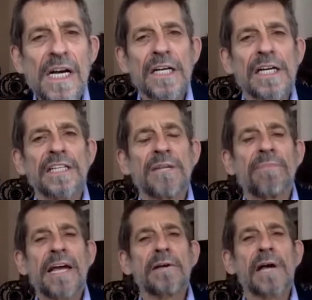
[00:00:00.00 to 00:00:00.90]
And the
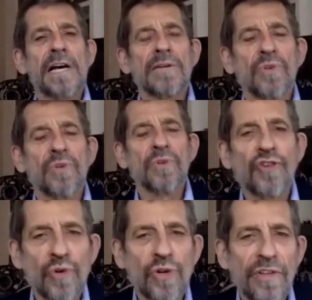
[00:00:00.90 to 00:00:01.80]
Pentagon was
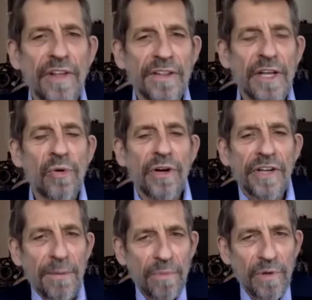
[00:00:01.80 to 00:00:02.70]
sure that there were a
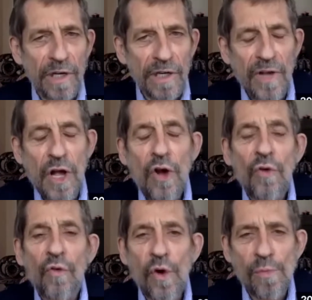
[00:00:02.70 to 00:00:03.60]
number of
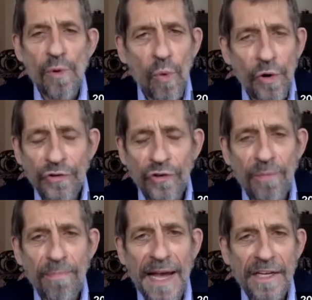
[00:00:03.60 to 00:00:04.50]
former Warsaw
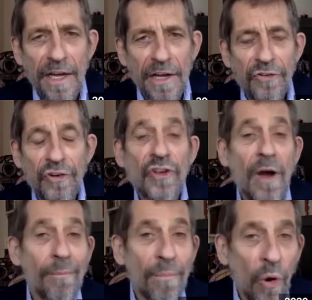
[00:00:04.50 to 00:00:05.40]
Pact countries,
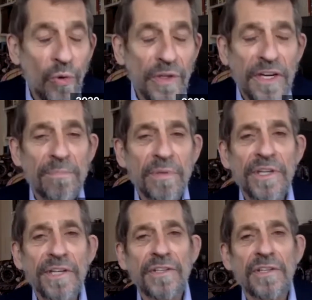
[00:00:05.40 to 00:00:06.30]
Poland in
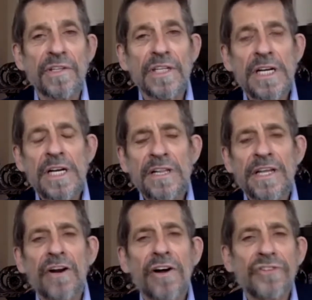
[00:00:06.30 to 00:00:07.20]
particular, that
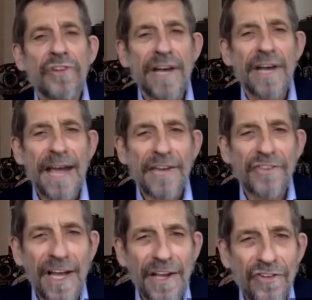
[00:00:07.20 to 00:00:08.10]
also had
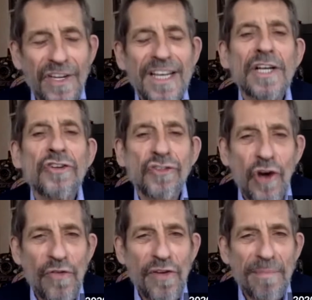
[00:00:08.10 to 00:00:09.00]
excess
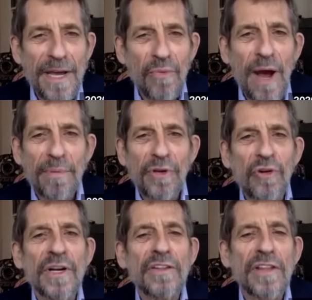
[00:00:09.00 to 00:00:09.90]
Soviet-made
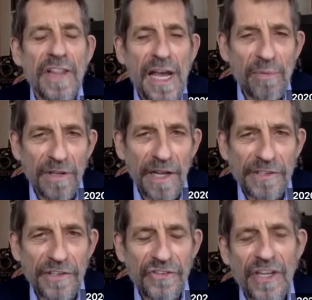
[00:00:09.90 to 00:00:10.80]
weaponry that they would like
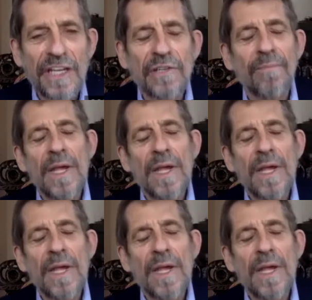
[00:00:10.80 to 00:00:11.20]
to sell